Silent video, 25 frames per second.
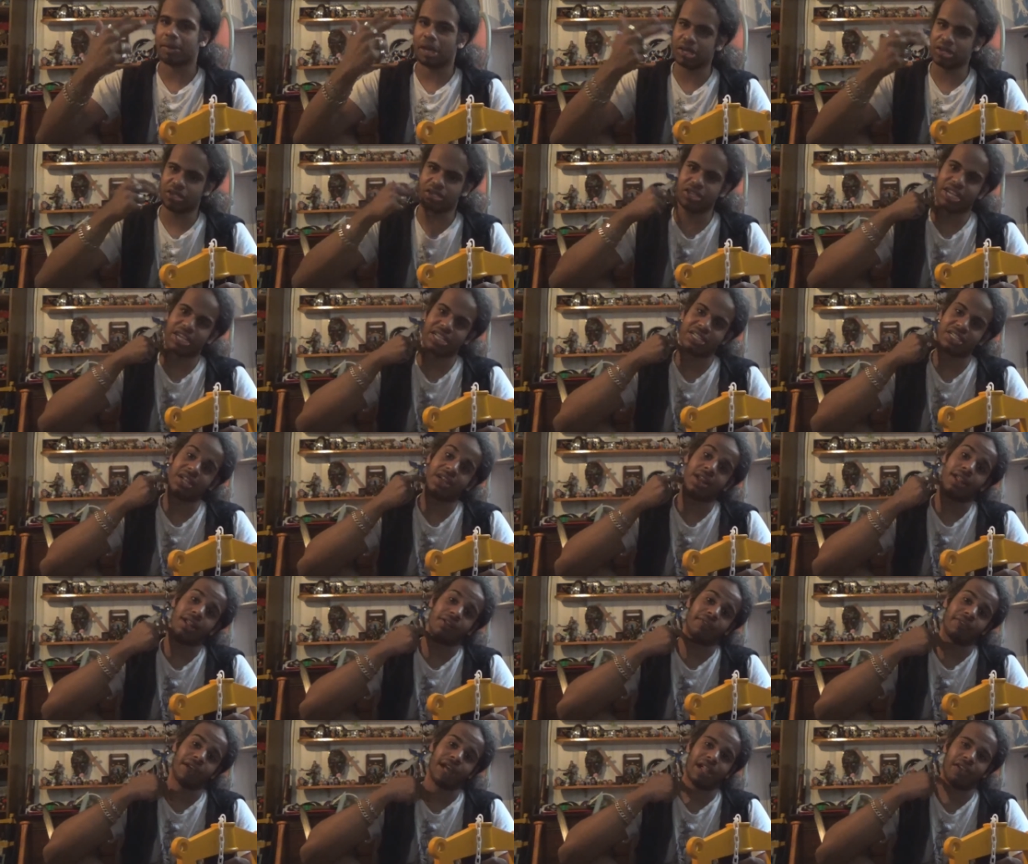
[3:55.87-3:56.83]
Monsters Inc. is
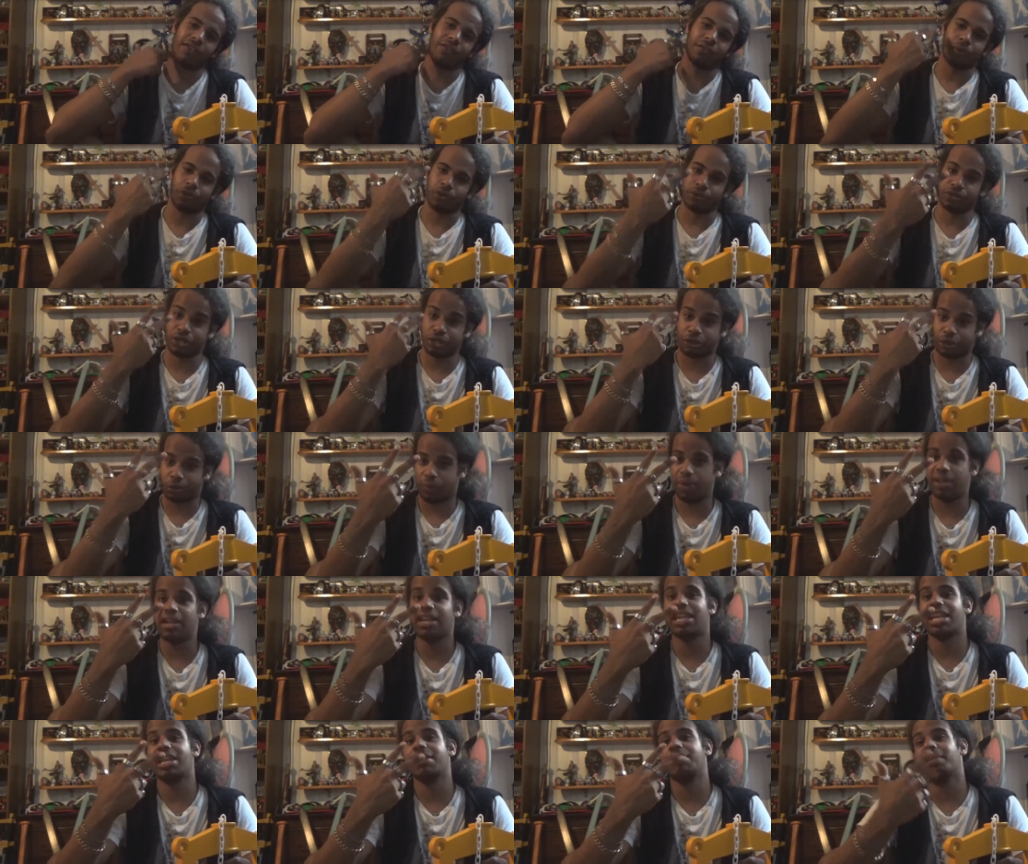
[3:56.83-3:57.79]
another Valor form. Those are
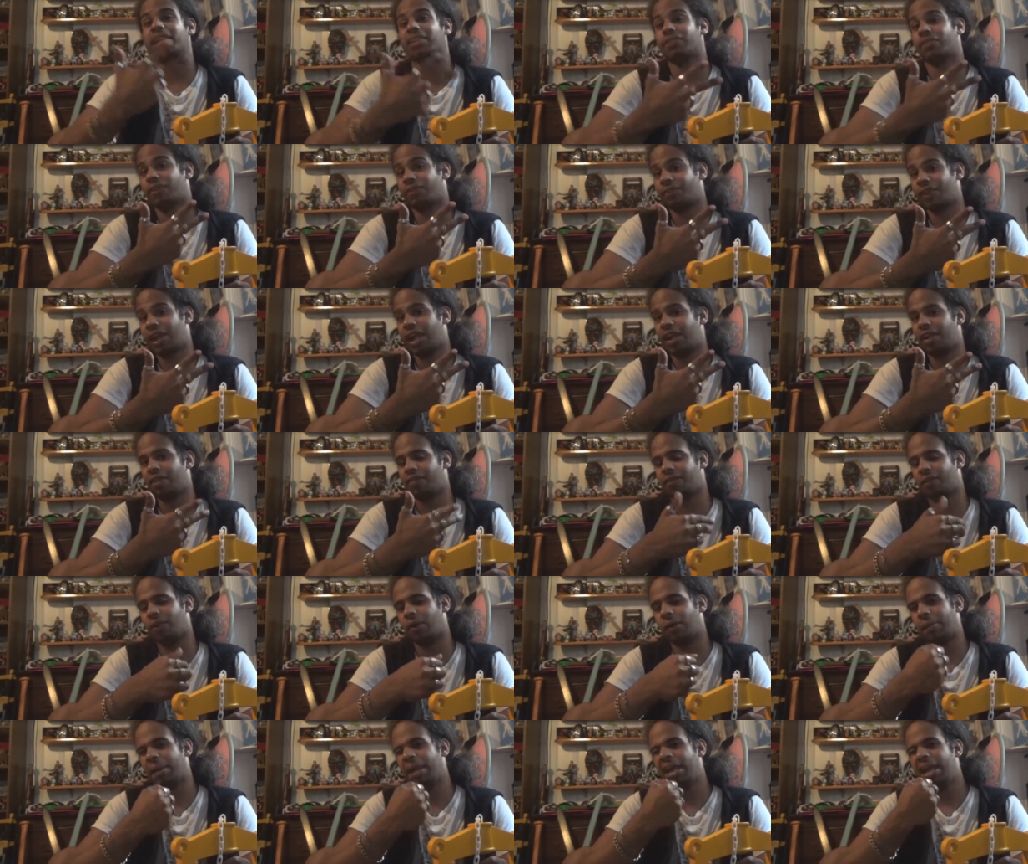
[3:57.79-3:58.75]
three Keyblades for Valor
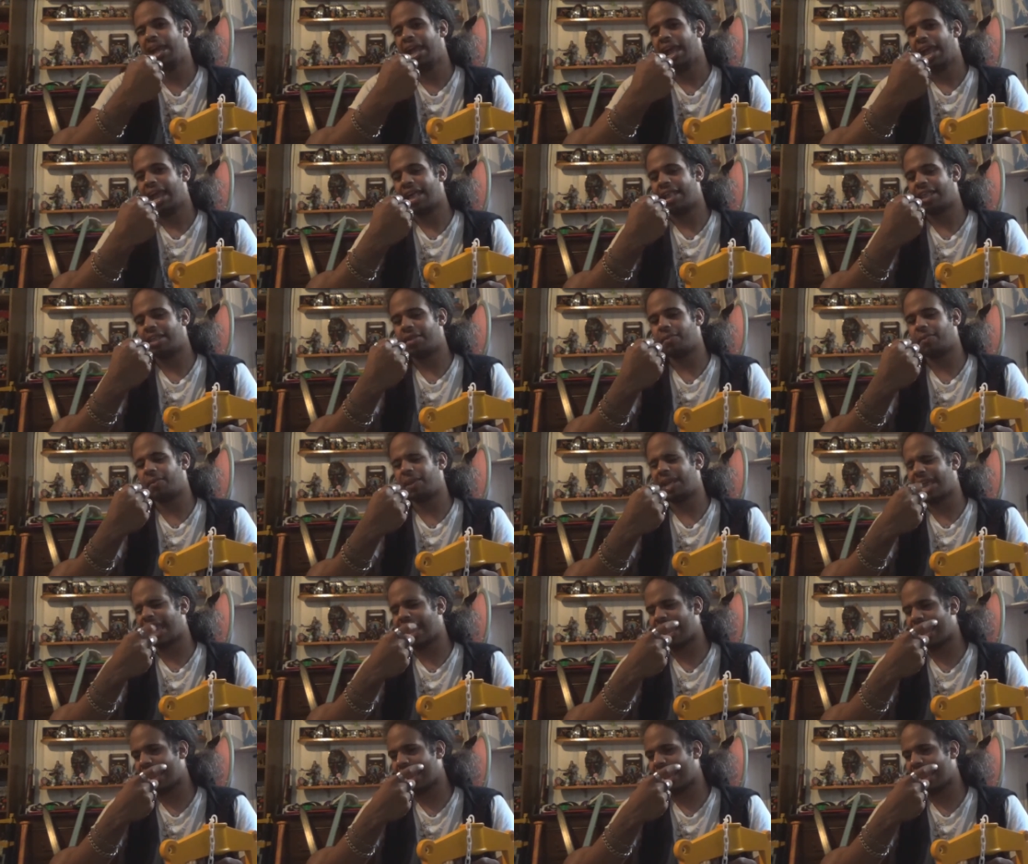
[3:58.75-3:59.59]
form, and then we